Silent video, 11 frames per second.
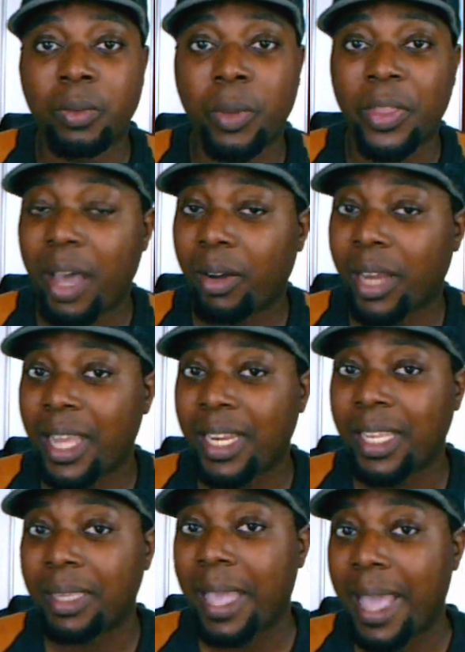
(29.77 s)
without
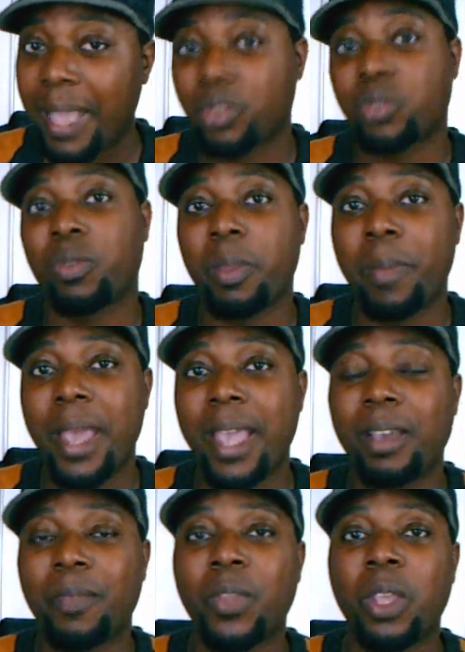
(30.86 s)
any hassles from the bank,
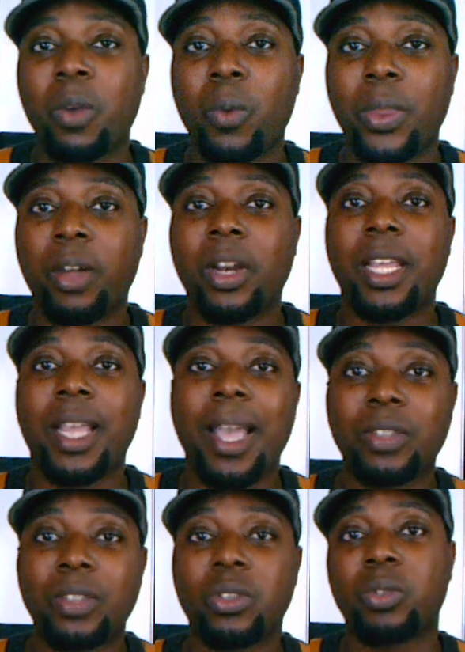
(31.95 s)
without any
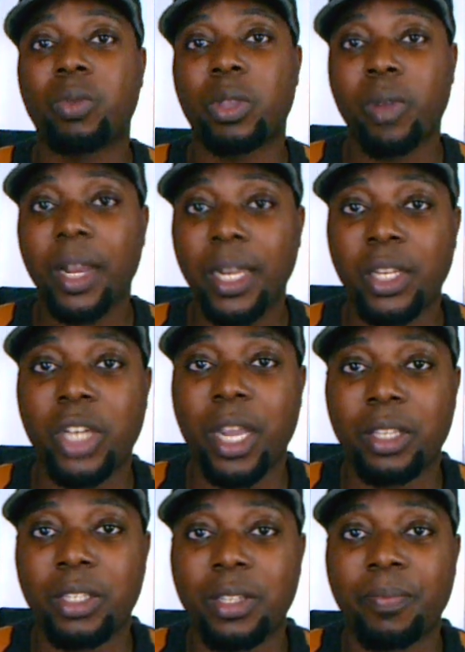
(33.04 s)
hassles with credit
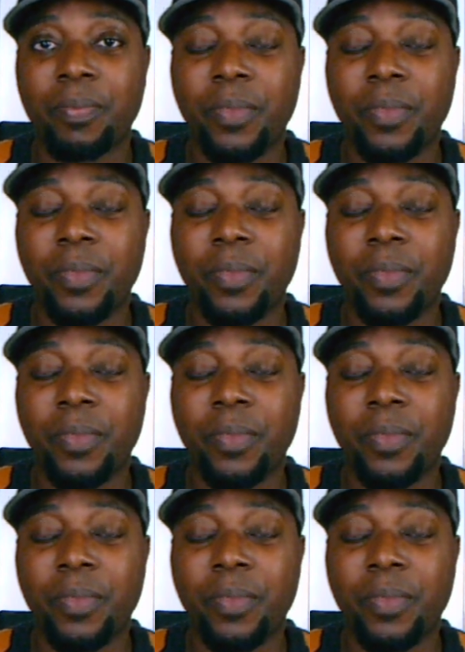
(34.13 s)
checks.